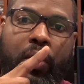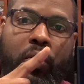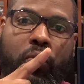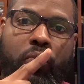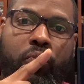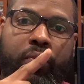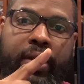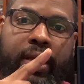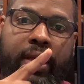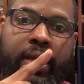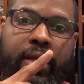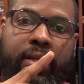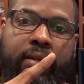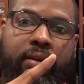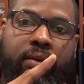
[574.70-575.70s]

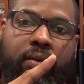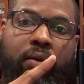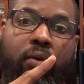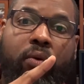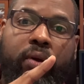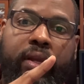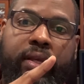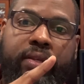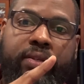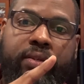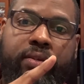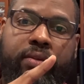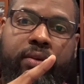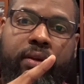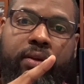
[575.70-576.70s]
read or
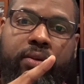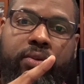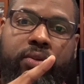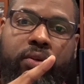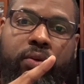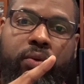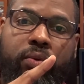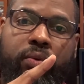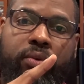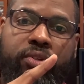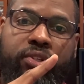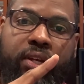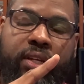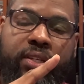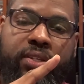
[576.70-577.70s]
listen to
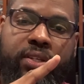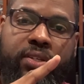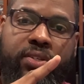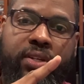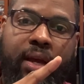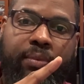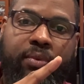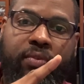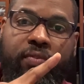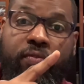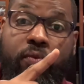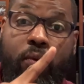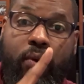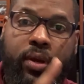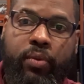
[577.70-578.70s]
Genesis chapter
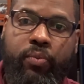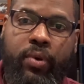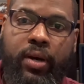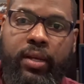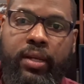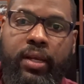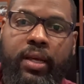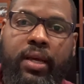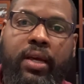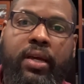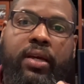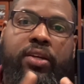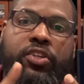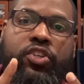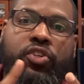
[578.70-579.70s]
41,
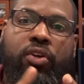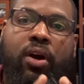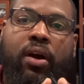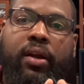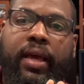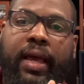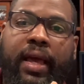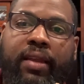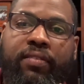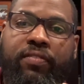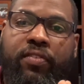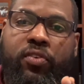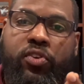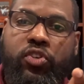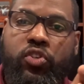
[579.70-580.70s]
start at
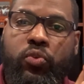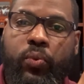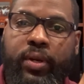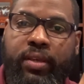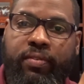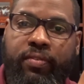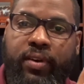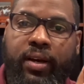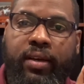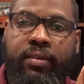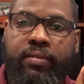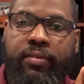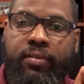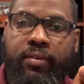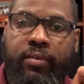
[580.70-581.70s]
verse 25
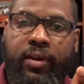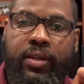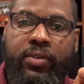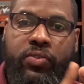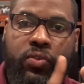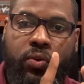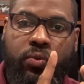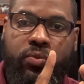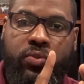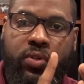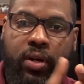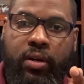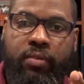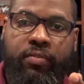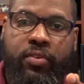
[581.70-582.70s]
right? So
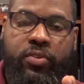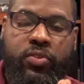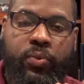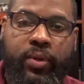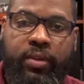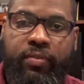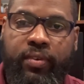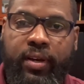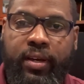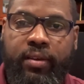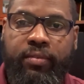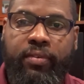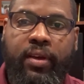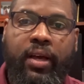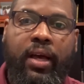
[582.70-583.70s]
start at verse 25.
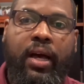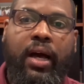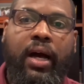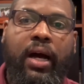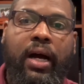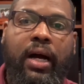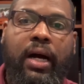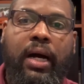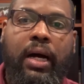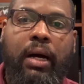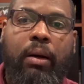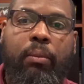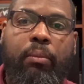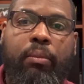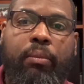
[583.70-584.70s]

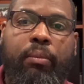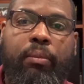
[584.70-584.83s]
Um,